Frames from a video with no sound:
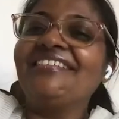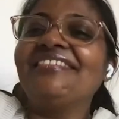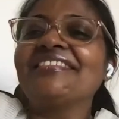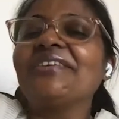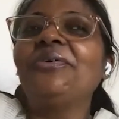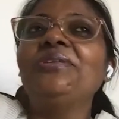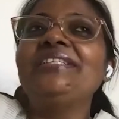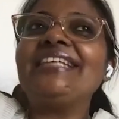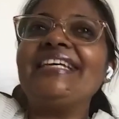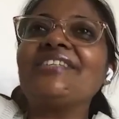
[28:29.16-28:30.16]
uh,
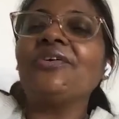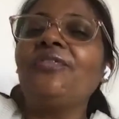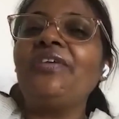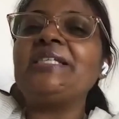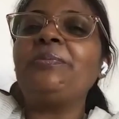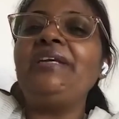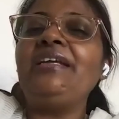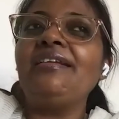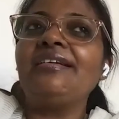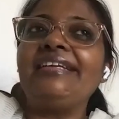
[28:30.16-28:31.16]
Skoolz has always
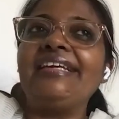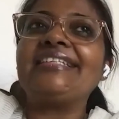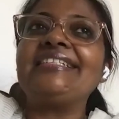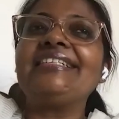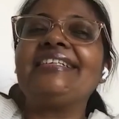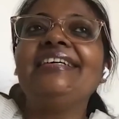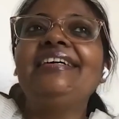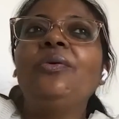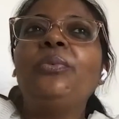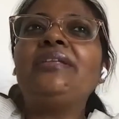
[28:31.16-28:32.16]
been connected
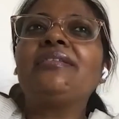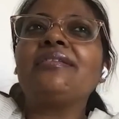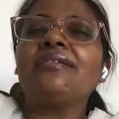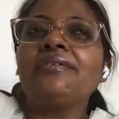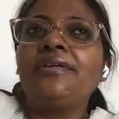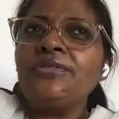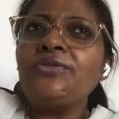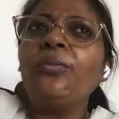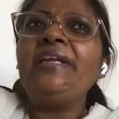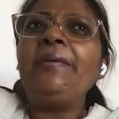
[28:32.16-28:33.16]
with, uh, you know,
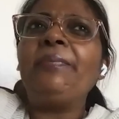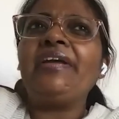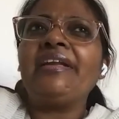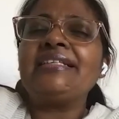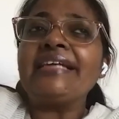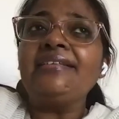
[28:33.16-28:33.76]
so many parents.